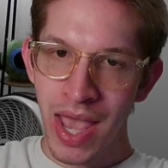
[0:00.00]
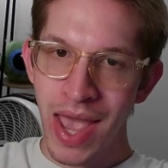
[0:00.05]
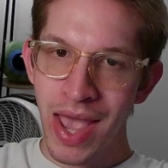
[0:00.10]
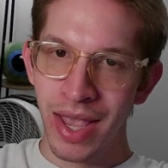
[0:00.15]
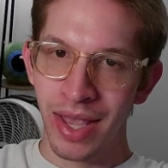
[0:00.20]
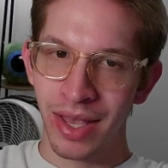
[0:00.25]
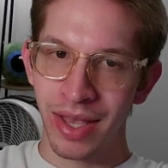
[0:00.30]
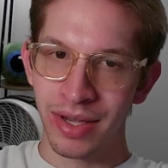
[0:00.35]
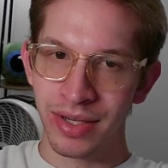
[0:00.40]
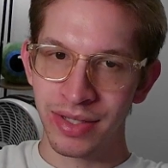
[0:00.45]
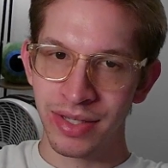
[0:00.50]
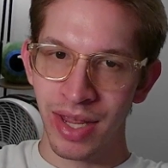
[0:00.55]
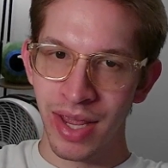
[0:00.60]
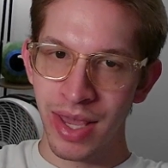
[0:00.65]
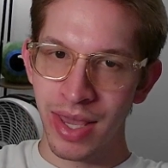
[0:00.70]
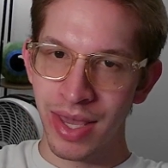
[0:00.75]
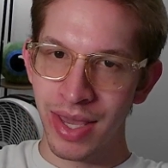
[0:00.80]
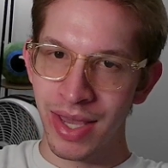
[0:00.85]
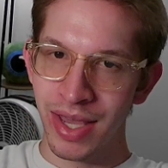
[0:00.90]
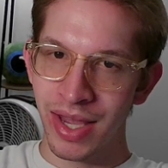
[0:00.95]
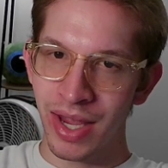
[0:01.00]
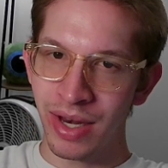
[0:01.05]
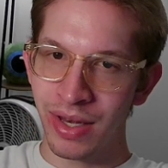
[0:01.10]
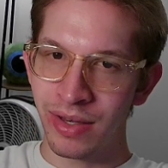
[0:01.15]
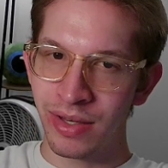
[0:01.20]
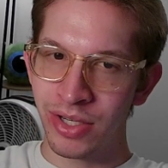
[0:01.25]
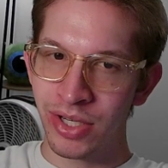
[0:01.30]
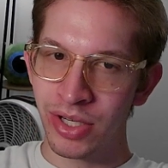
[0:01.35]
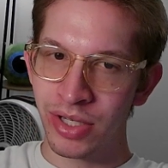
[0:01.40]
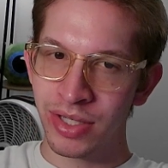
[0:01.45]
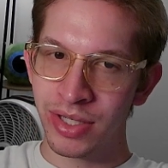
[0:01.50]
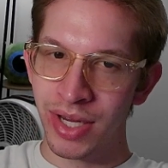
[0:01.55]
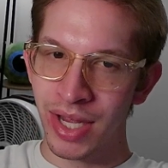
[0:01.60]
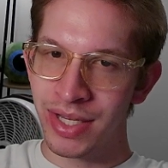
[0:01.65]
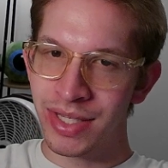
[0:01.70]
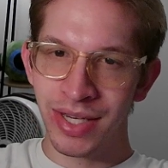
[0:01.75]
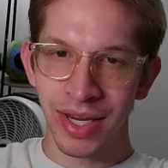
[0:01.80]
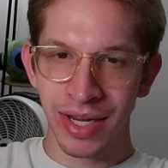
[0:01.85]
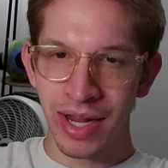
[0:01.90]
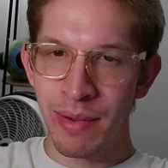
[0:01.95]
Because like
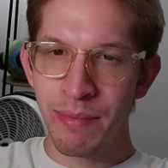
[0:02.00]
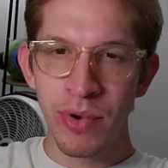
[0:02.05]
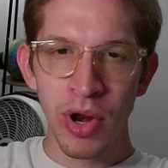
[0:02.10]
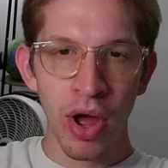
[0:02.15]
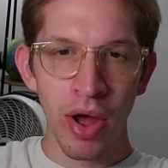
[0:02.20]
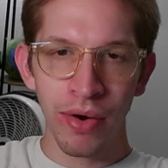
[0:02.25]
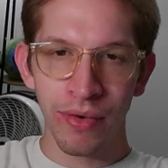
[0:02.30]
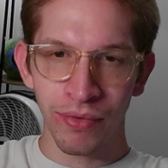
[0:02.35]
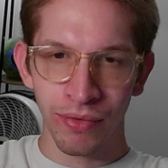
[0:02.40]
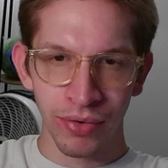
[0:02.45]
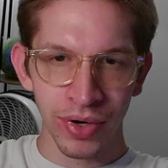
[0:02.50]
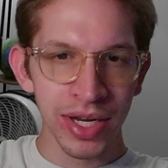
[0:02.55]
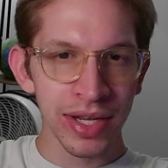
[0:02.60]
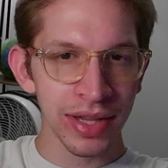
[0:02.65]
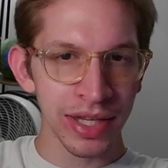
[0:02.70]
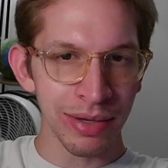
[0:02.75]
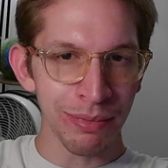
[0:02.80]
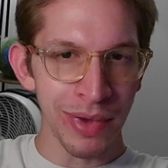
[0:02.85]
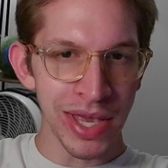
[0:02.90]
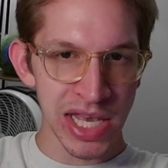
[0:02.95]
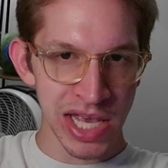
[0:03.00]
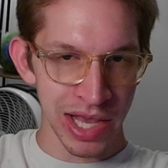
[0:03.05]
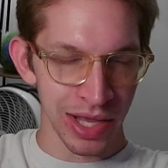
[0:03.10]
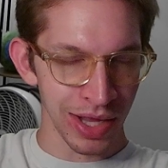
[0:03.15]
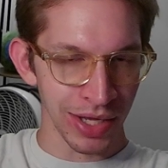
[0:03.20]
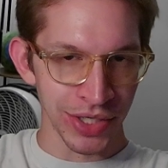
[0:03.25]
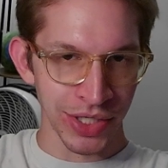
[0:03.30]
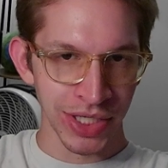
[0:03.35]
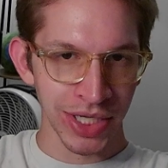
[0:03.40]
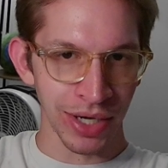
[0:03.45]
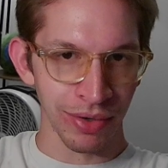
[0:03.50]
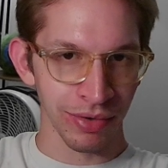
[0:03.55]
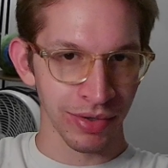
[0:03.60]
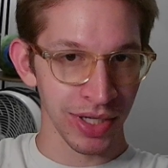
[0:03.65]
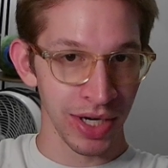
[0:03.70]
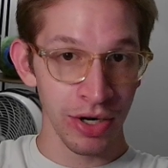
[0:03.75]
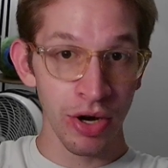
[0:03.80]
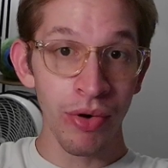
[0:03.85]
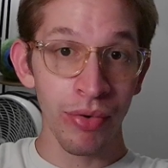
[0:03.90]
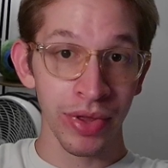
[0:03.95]
it's like I'm not really making that sound. Because I
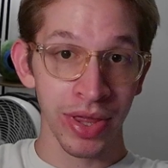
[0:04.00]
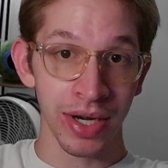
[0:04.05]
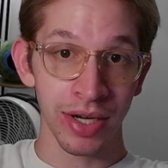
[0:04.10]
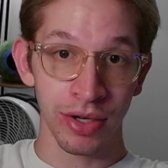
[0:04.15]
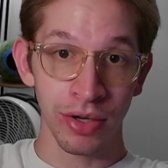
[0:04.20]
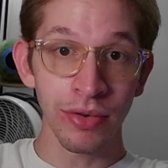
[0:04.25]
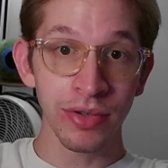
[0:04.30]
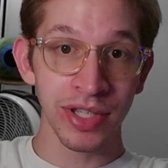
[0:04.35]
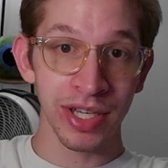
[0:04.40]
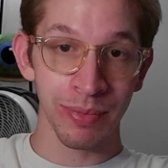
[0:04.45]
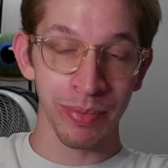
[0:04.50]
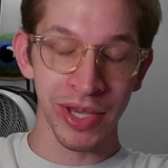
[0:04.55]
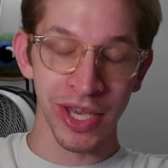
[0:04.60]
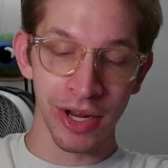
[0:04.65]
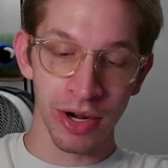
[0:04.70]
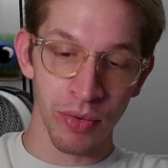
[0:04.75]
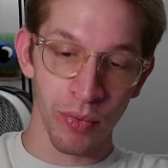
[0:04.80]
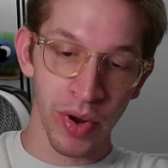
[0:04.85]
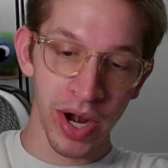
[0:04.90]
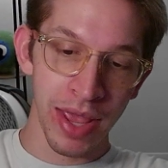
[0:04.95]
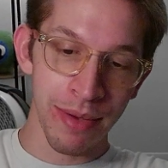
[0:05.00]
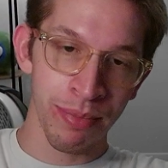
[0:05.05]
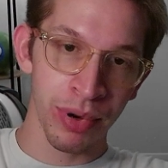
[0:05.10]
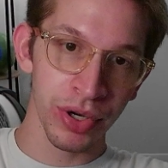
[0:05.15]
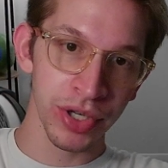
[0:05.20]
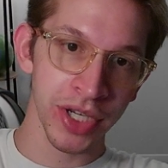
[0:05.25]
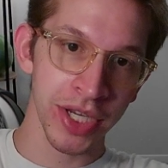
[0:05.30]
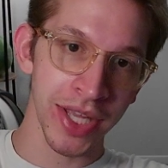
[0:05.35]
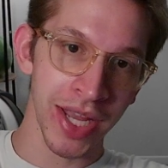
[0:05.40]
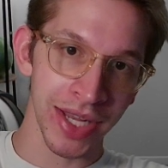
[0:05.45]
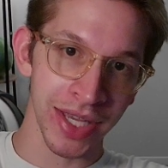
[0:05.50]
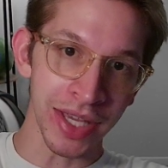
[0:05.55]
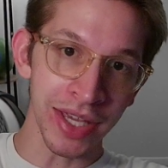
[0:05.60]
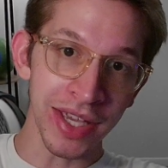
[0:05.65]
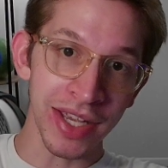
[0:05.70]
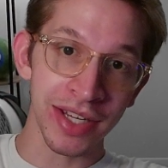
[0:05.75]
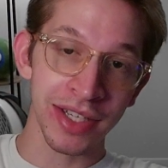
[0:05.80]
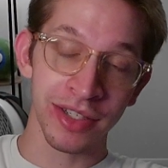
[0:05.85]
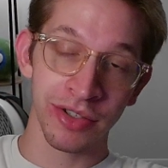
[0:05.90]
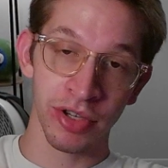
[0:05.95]
know with an acoustic piano, when I push that key,
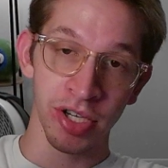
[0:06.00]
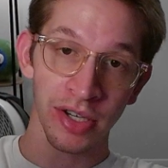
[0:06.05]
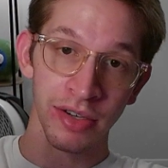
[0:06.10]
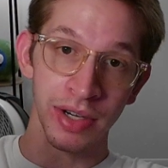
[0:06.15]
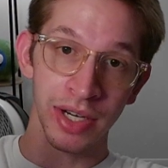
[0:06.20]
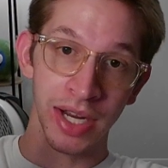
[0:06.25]
it's triggering a